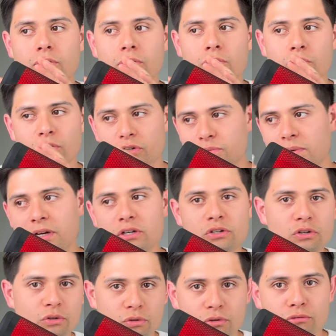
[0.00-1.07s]
correspond
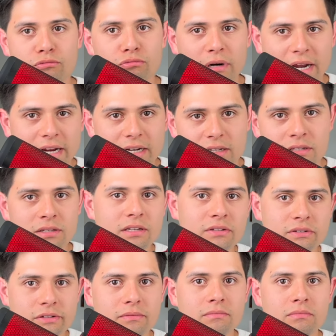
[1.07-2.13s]
to the right
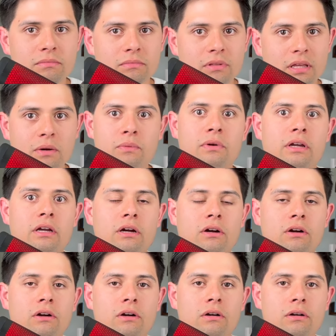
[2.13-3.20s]
system that we
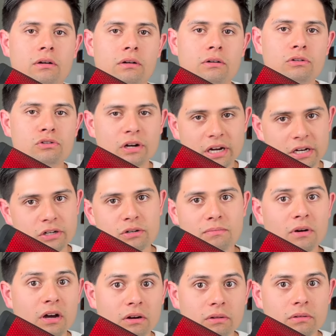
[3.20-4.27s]
are trying to
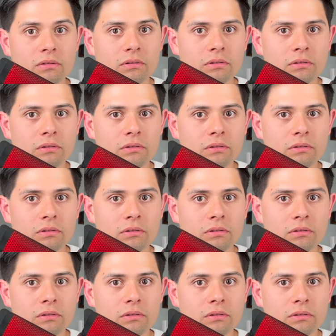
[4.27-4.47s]
model,